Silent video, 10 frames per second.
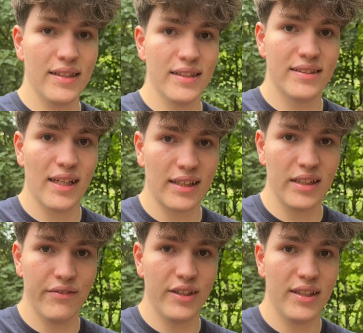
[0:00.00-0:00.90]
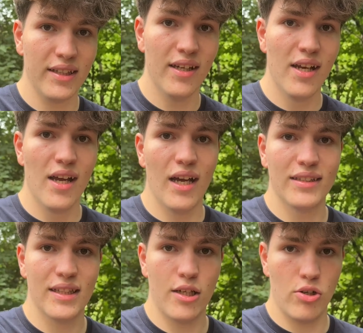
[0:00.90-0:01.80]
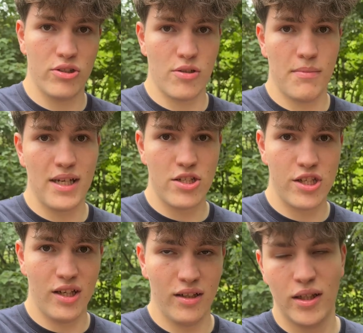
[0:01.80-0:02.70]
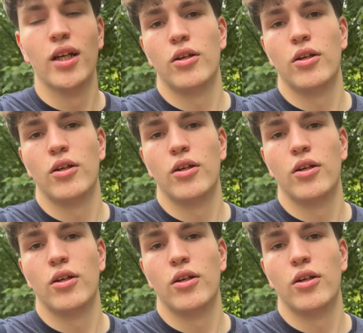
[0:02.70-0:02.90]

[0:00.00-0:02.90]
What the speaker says: this activity as an automation,